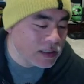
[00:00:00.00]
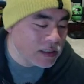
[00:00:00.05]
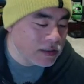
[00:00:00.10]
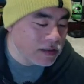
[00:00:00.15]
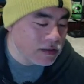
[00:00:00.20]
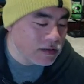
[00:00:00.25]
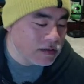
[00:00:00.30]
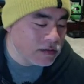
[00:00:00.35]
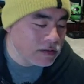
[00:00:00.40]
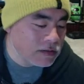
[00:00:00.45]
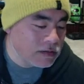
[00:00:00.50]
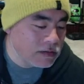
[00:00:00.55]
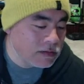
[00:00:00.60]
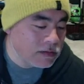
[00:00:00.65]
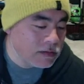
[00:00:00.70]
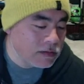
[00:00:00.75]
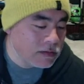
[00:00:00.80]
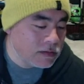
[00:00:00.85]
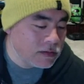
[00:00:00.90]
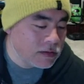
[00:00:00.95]
to
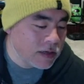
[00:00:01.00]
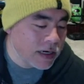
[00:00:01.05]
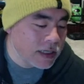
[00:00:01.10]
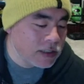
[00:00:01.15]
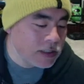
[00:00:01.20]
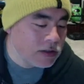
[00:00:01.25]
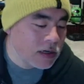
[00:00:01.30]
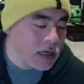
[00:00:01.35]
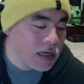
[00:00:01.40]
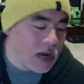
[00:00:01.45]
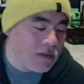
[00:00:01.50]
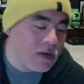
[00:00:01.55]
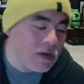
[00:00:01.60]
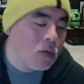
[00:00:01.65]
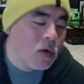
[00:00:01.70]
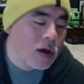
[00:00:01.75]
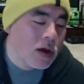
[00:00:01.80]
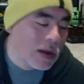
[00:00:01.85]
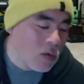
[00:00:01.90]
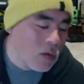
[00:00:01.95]
uncover
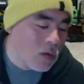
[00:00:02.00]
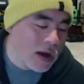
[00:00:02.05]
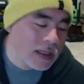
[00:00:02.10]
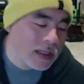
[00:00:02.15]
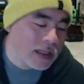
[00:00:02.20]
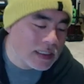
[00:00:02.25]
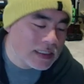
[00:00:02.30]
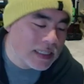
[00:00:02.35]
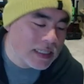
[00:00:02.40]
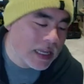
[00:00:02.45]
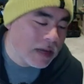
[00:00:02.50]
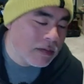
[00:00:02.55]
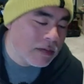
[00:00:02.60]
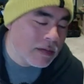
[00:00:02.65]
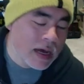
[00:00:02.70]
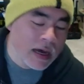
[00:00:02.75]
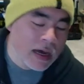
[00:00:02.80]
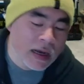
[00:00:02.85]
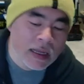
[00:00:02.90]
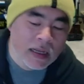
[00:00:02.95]
what I wanted to say
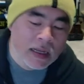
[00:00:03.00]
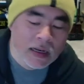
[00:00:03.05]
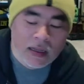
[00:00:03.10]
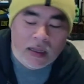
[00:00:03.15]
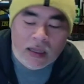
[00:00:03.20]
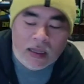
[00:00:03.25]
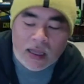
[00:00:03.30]
about it,